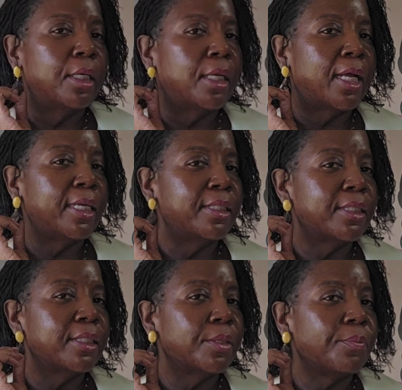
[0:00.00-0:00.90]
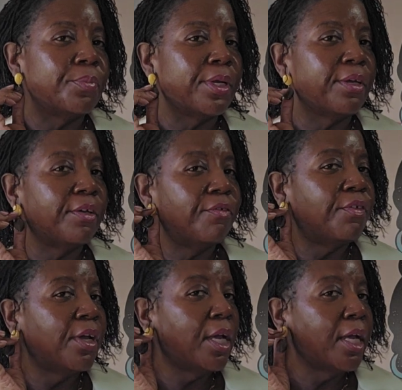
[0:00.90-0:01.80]
Nice bit of
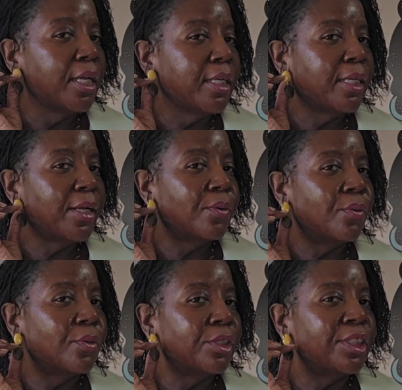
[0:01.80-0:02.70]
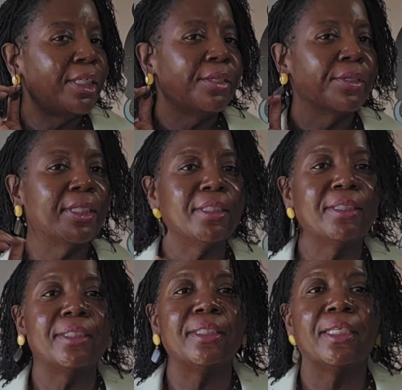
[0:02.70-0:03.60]
yellow orange
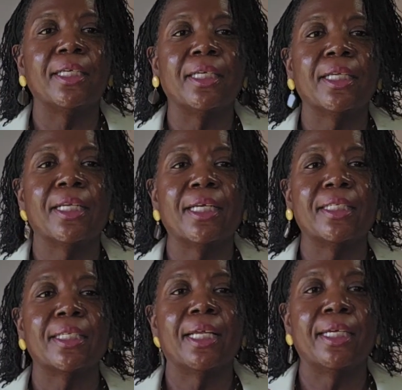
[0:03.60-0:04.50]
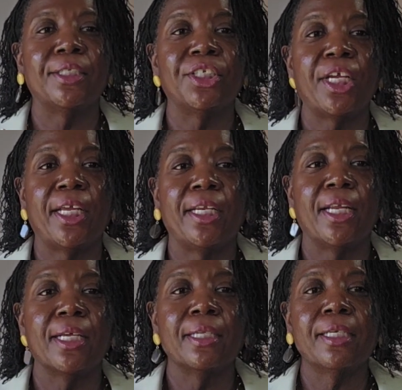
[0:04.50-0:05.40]
earrings, a nice light chain
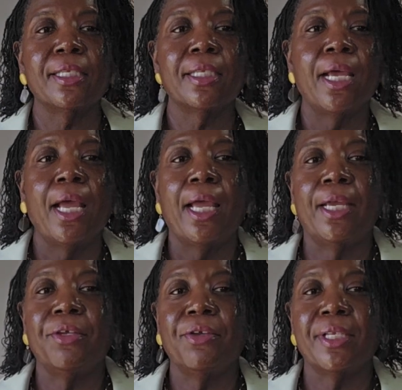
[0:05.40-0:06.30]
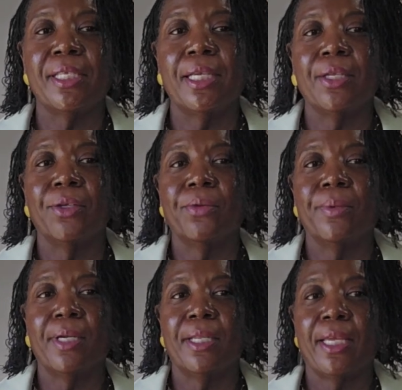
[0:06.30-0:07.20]
necklace, and you can see a little
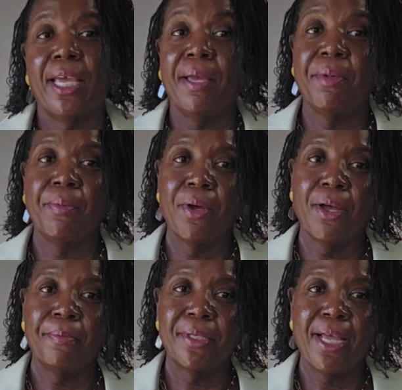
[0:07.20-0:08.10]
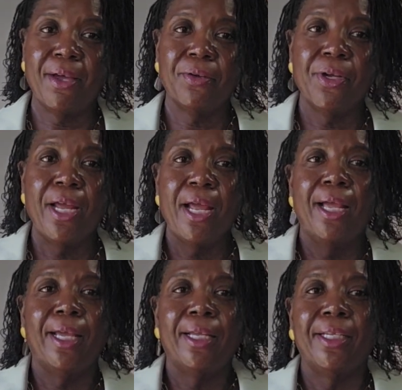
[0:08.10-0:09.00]
bit of the cami pops out.
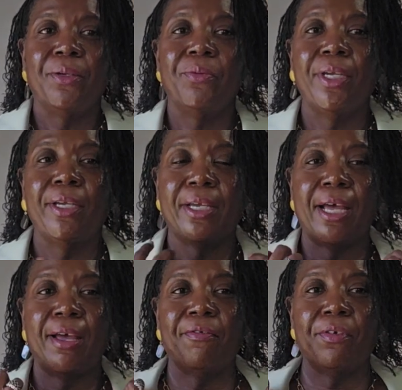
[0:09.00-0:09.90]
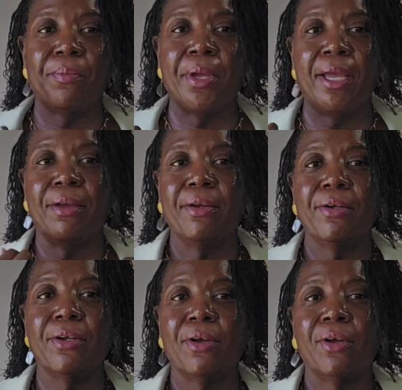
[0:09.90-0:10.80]
And then we have
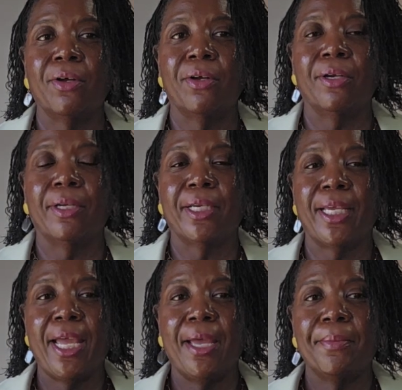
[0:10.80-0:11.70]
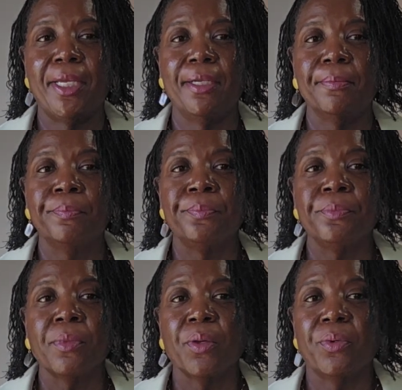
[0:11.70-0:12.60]
paired our cami
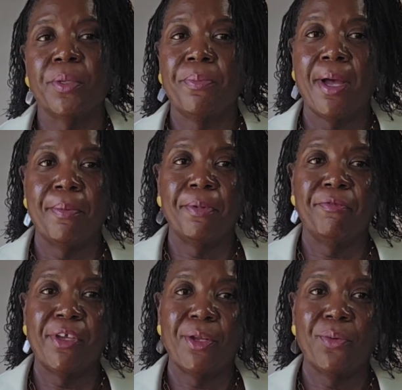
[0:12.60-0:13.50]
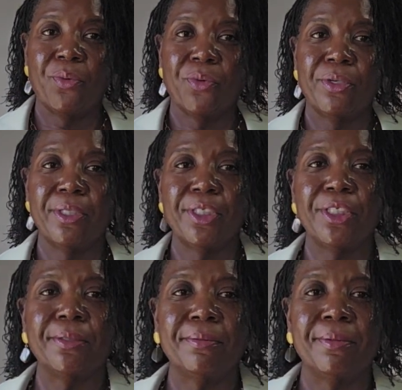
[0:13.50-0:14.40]
with the pop of yellow orange